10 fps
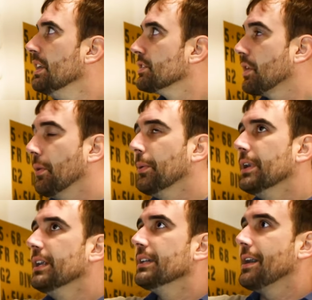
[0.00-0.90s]

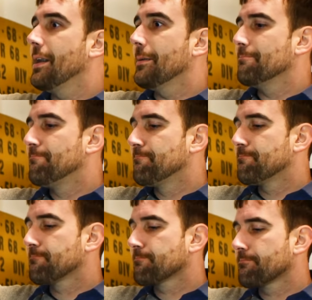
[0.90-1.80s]
So um,
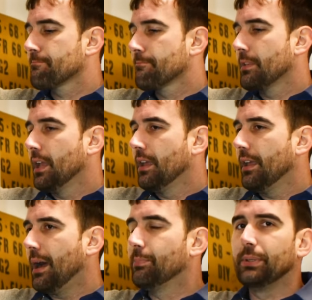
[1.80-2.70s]

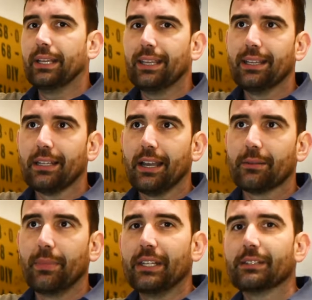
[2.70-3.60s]
a blinking
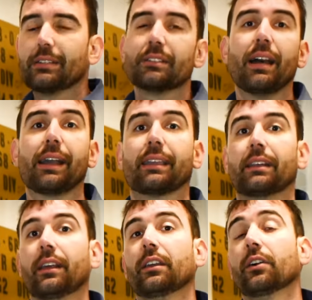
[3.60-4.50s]
light means it's not
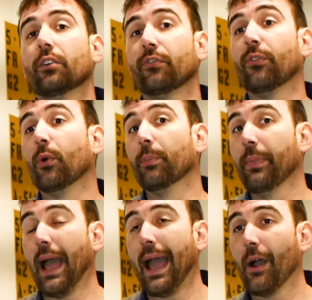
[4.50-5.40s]
getting full
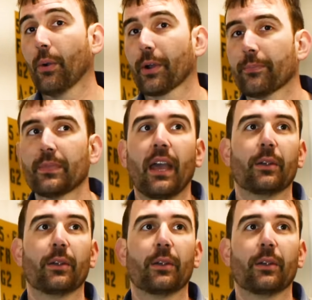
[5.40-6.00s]
power.